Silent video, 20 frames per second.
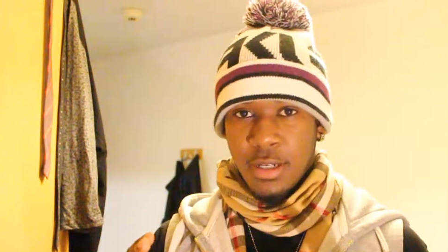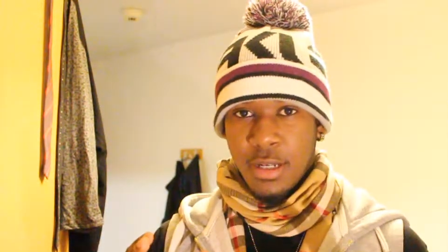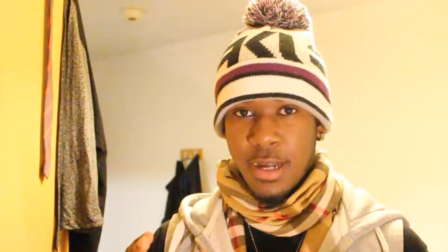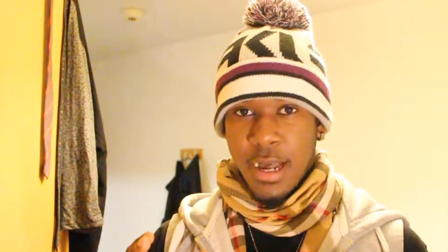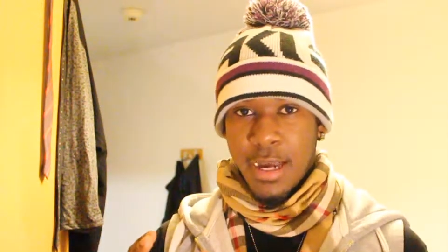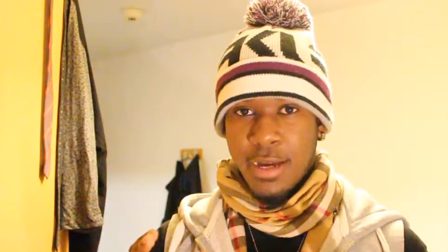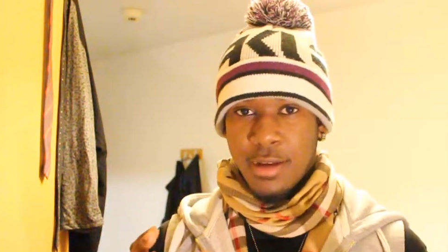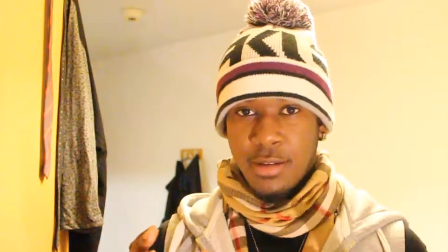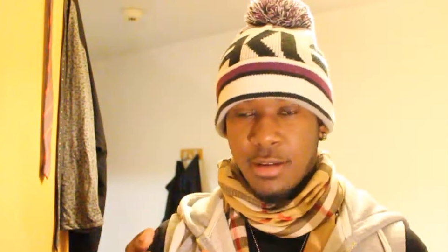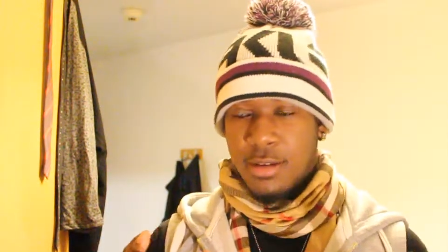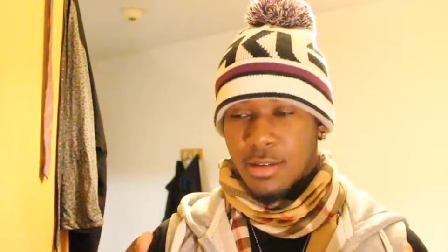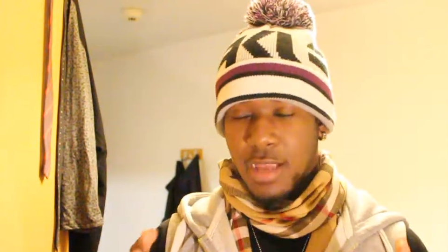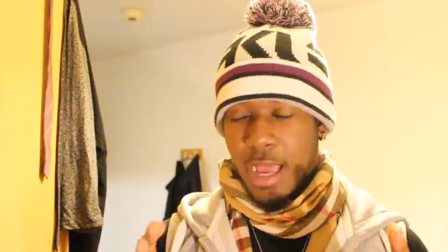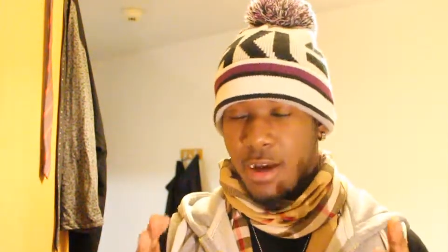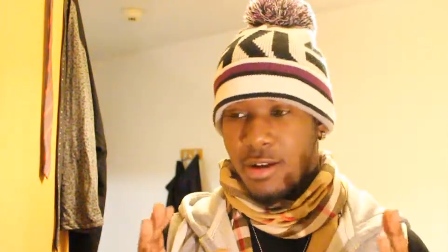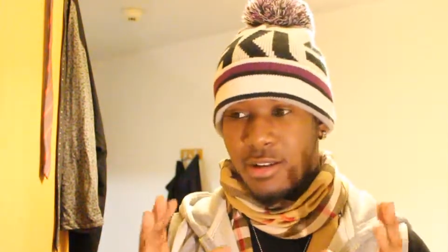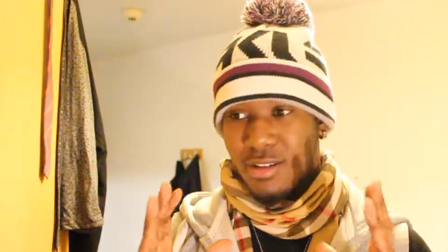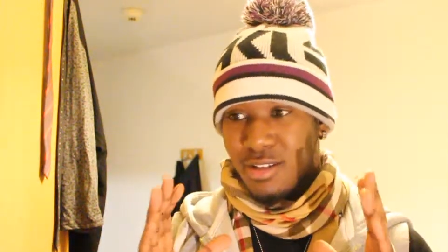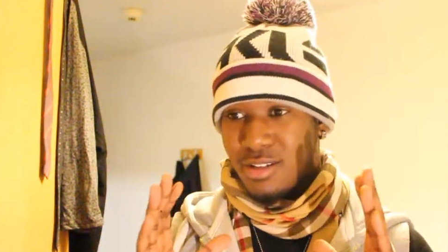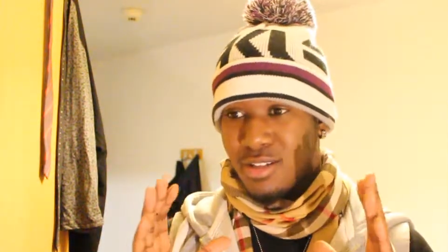I could
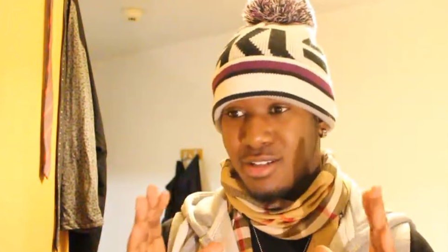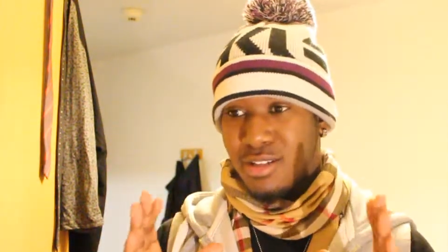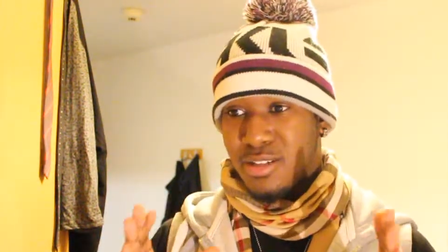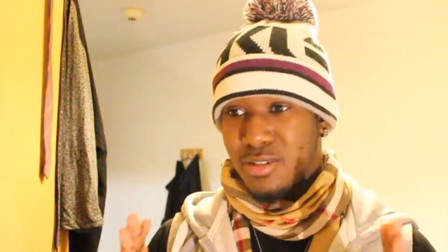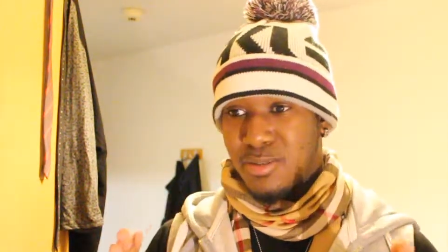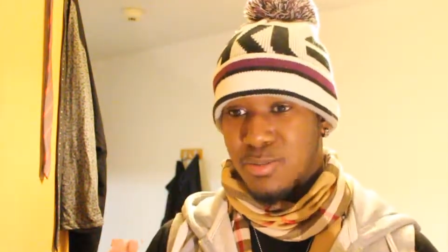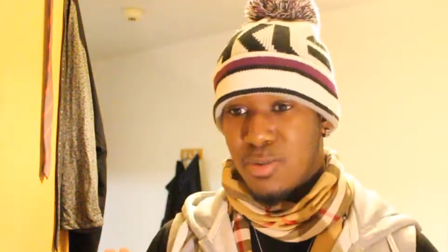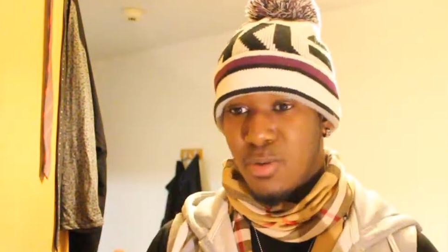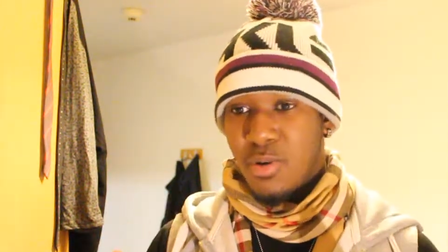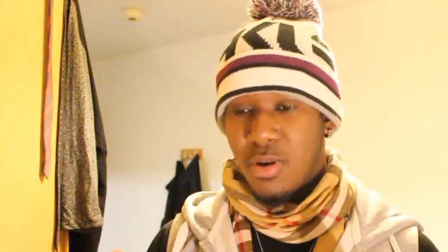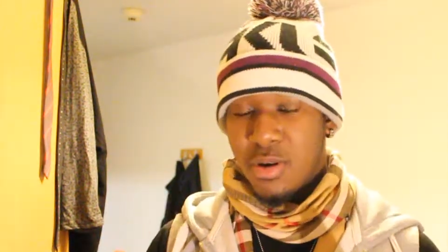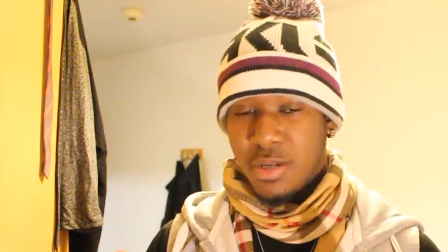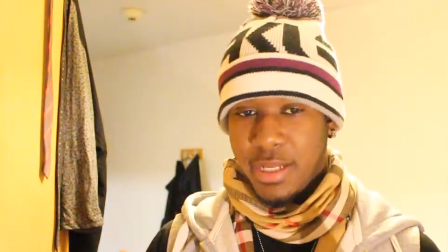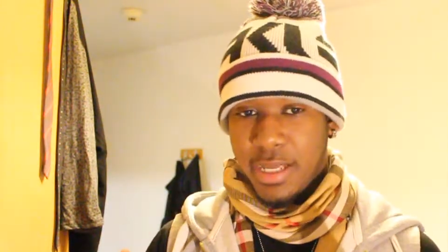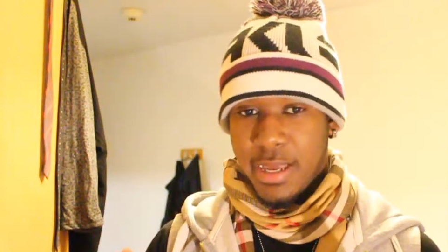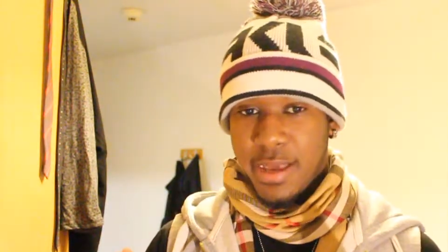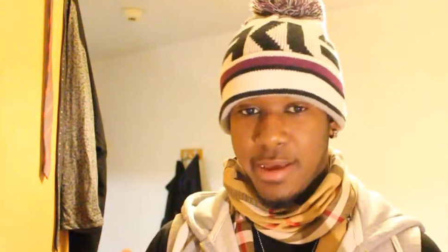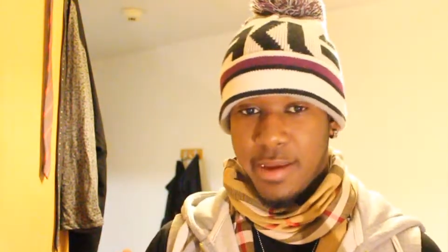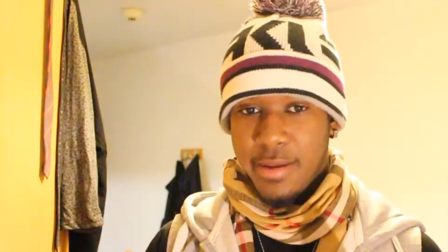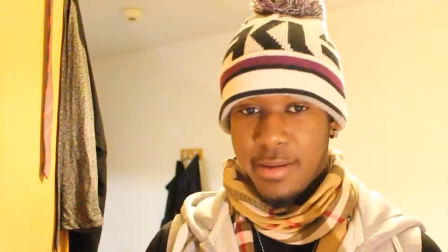have sworn,
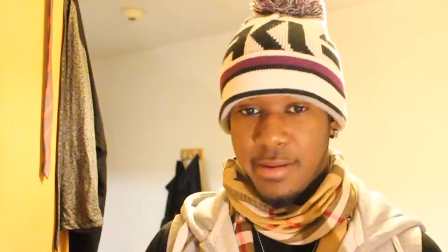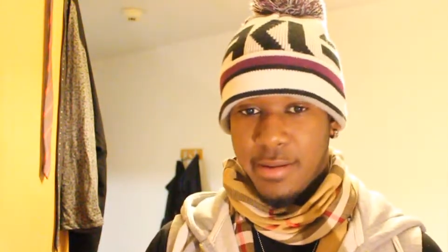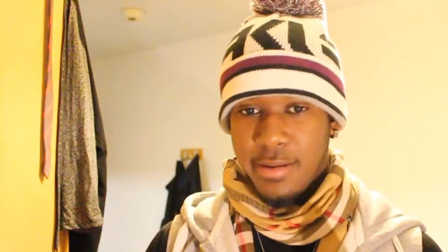yeah,